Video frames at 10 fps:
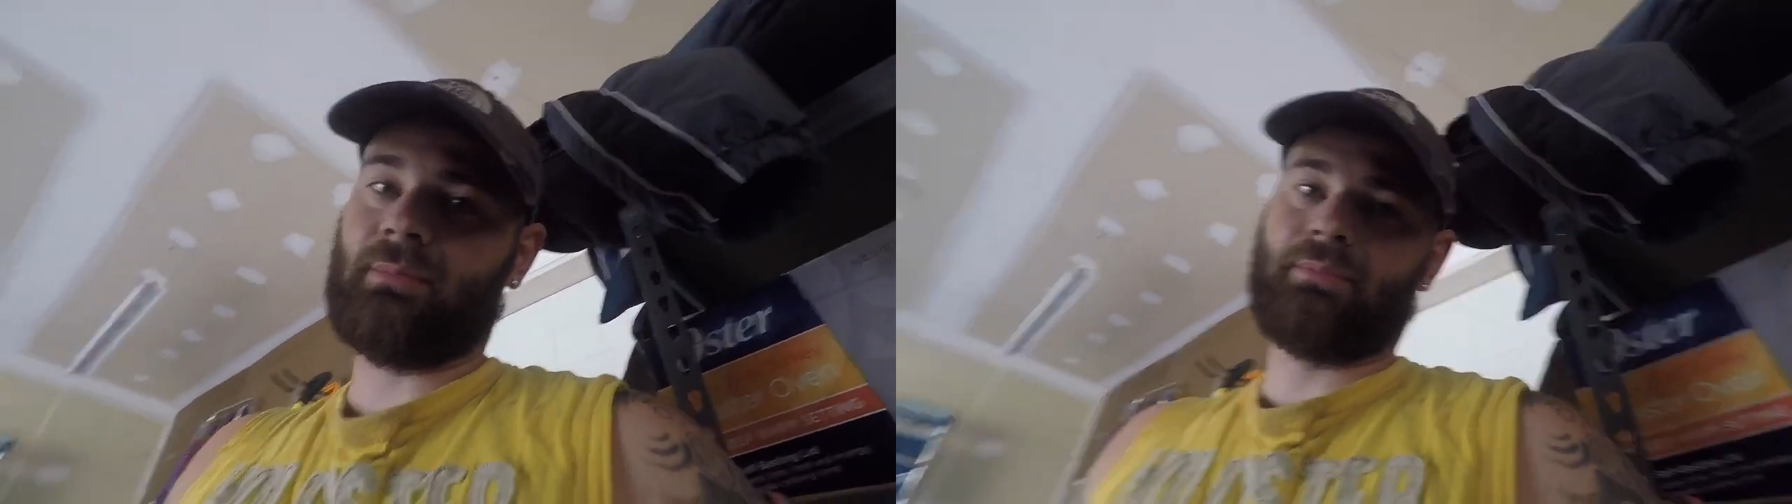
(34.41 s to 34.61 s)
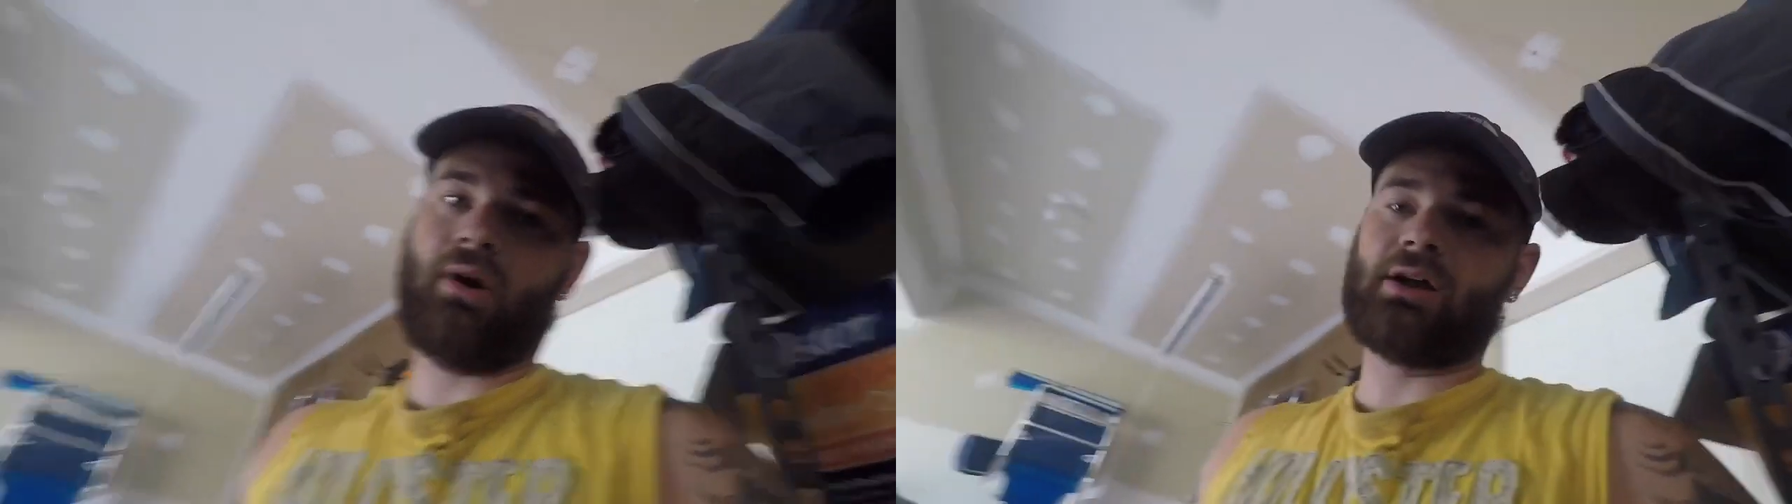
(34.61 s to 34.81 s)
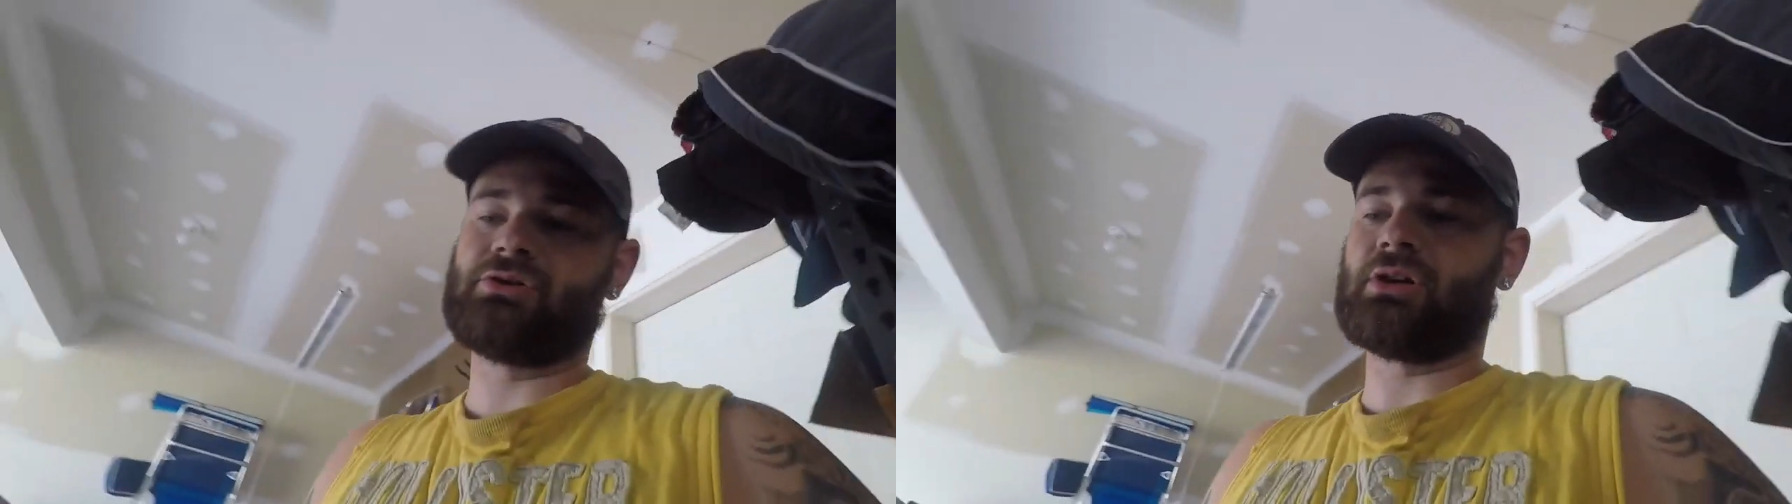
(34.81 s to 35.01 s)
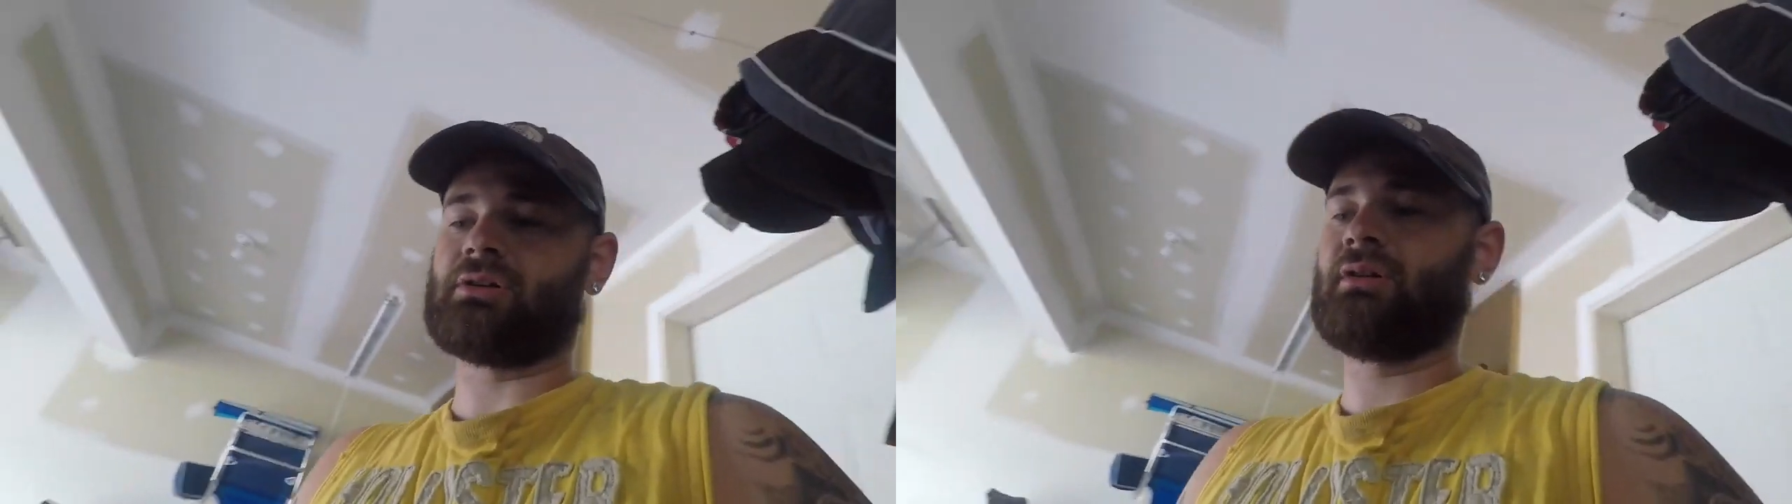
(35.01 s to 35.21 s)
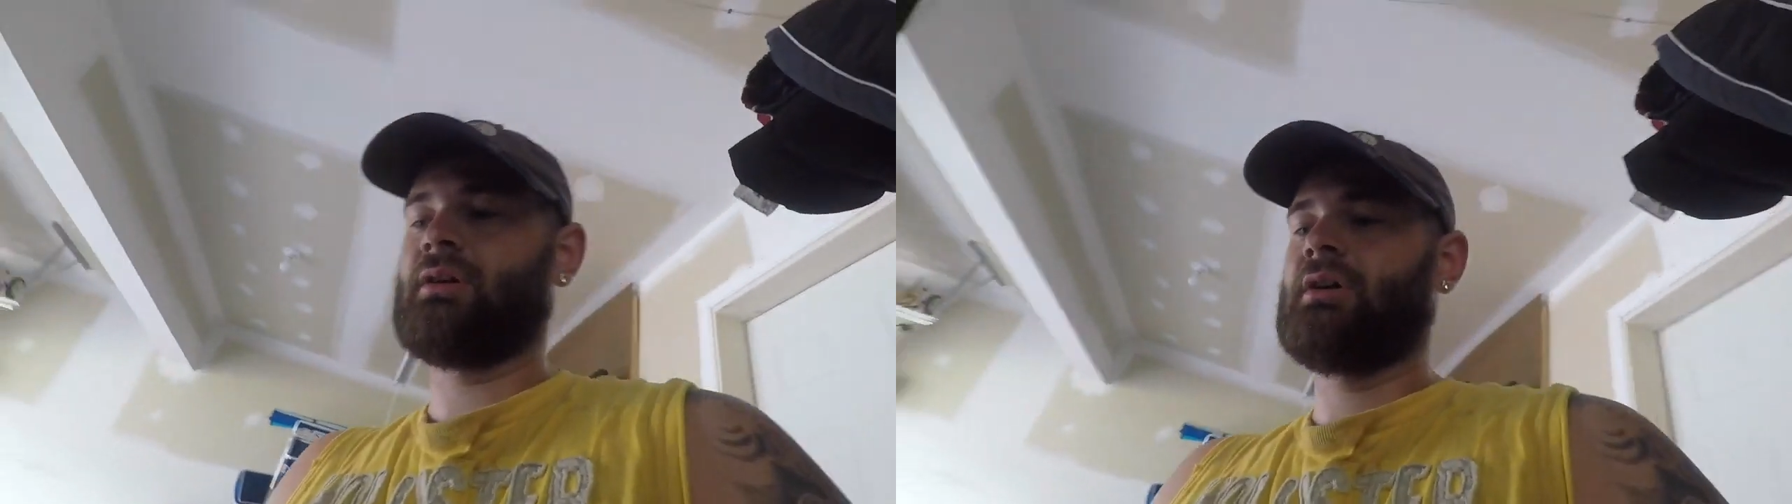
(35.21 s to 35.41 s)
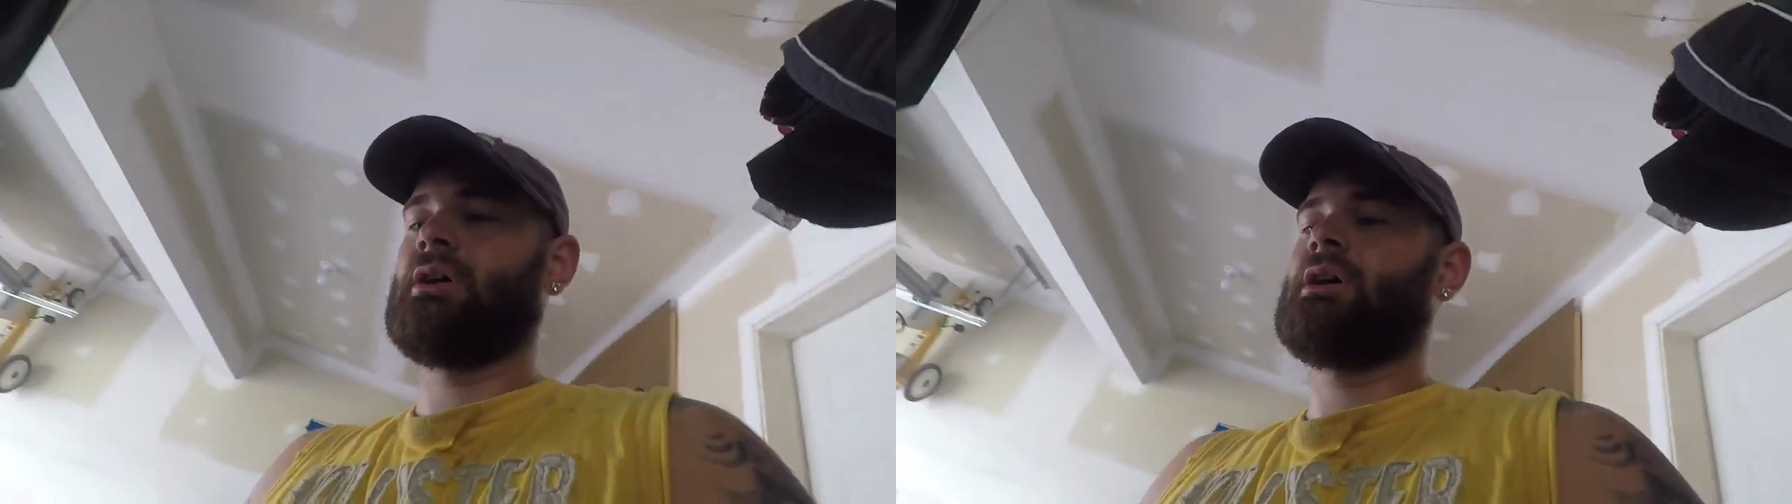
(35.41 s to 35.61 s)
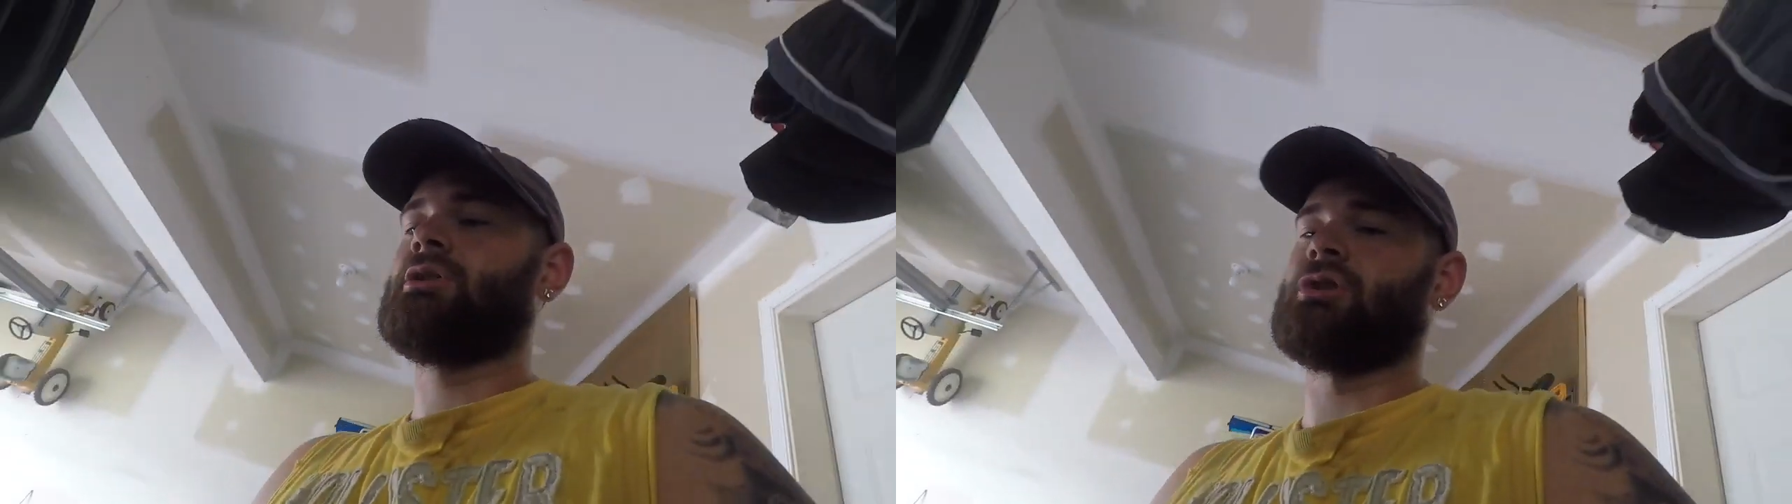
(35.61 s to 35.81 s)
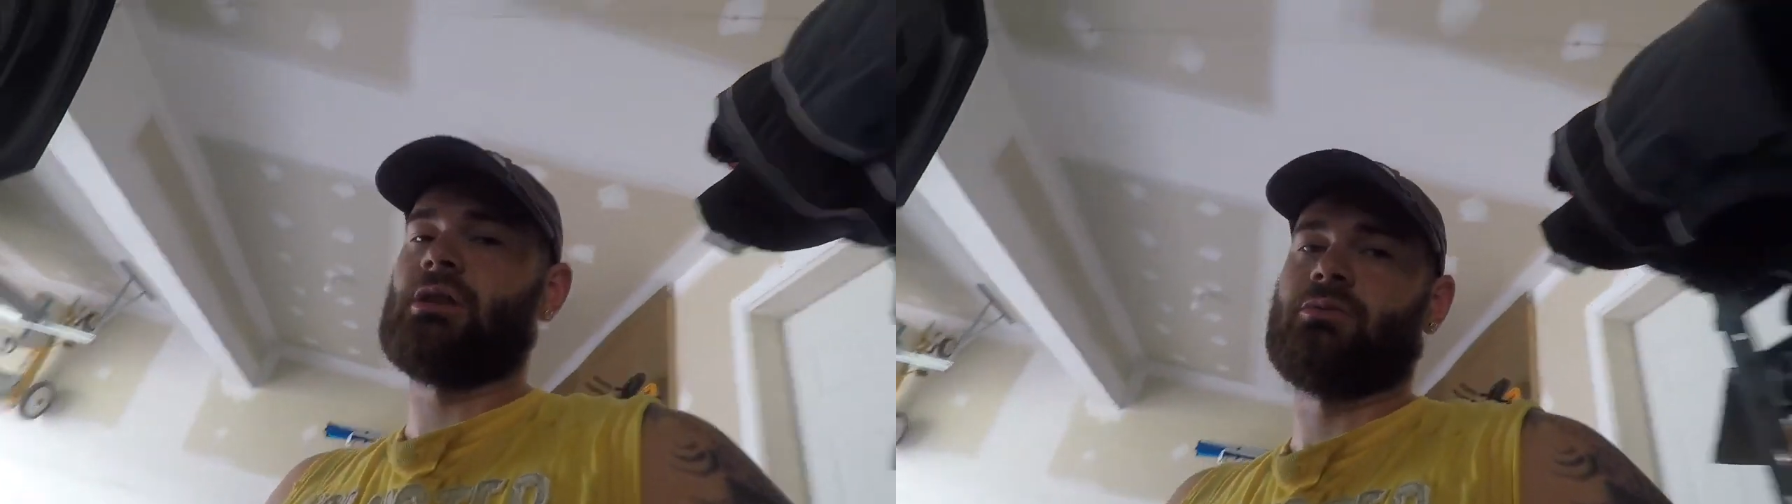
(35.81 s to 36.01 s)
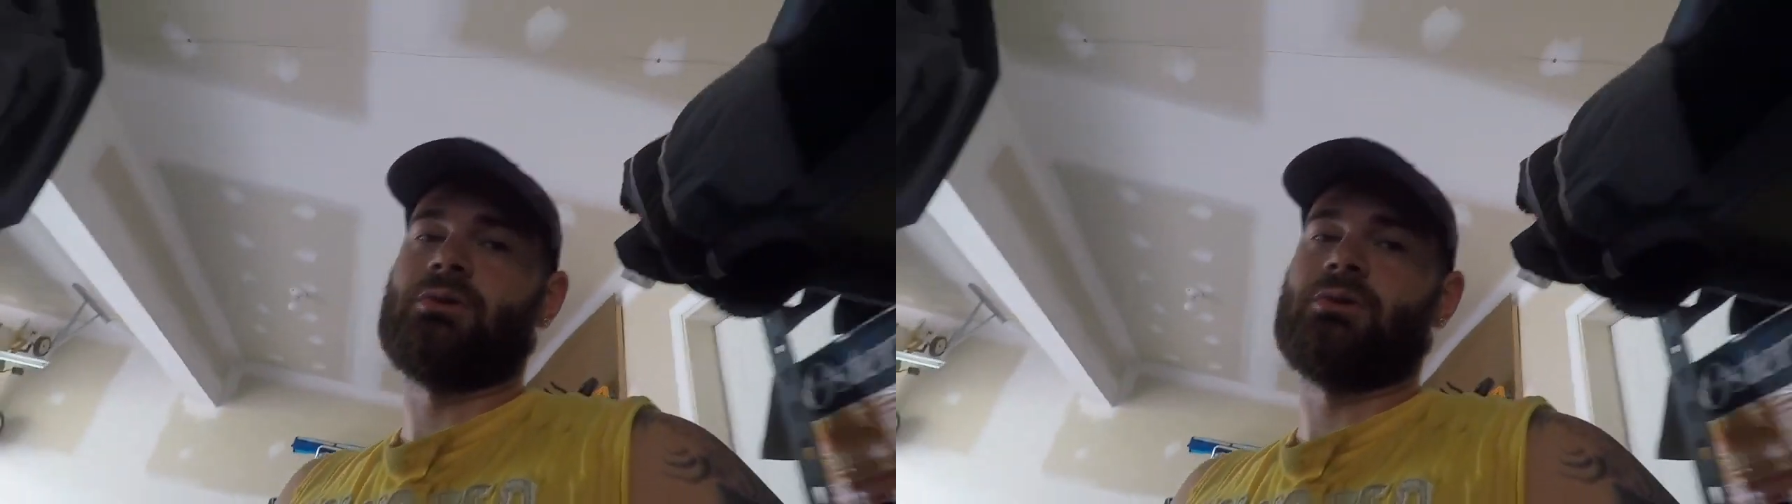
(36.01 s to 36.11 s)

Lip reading: project Gen 3